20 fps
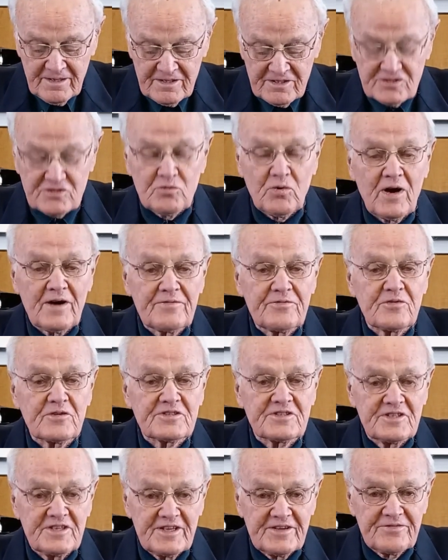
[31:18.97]
His wife
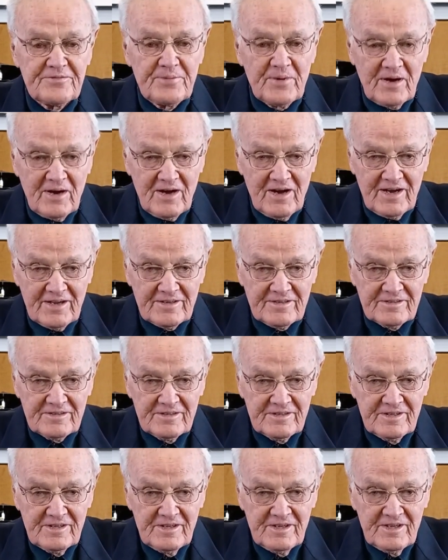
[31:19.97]
was left behind.
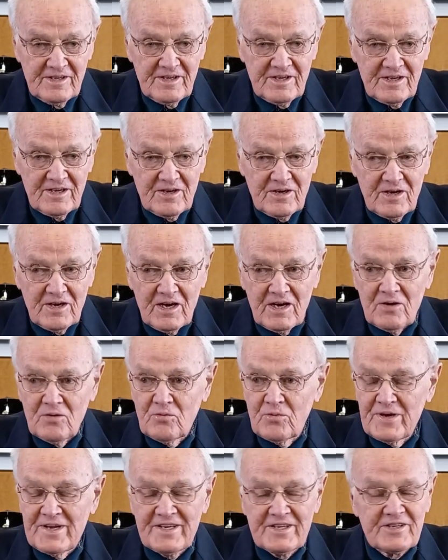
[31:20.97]

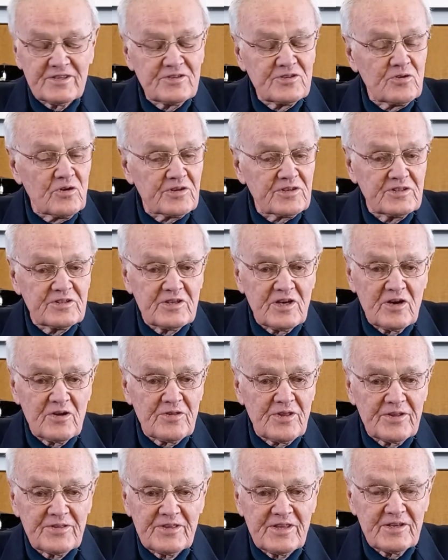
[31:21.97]
We did not know
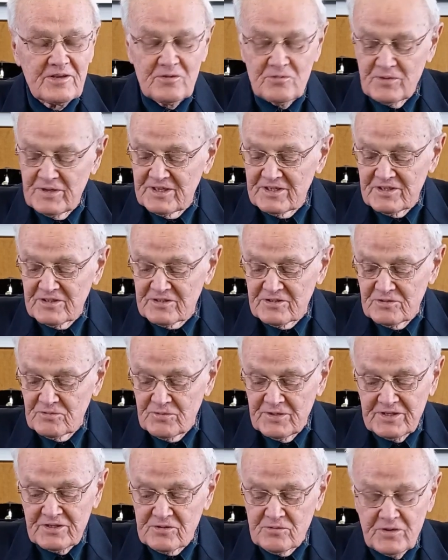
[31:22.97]
that.
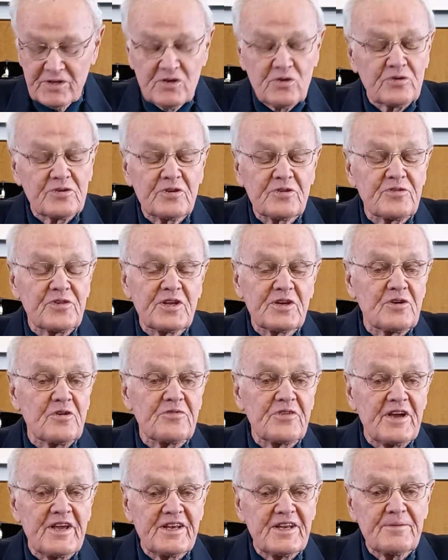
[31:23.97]
We couldn't think of
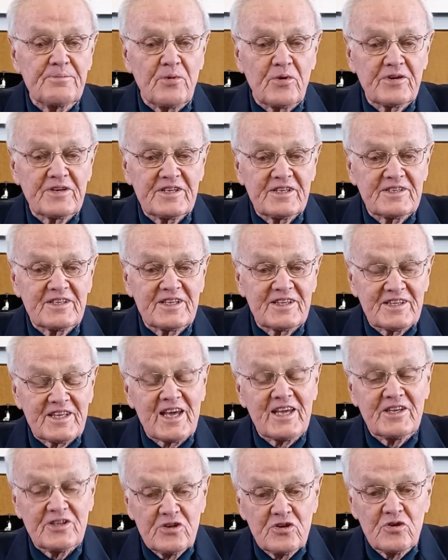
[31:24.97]
anybody that
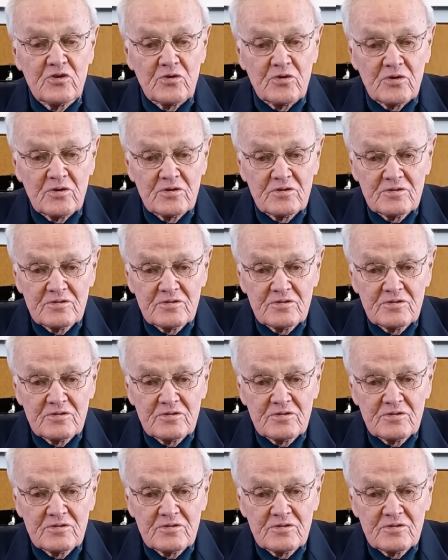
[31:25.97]
they knew.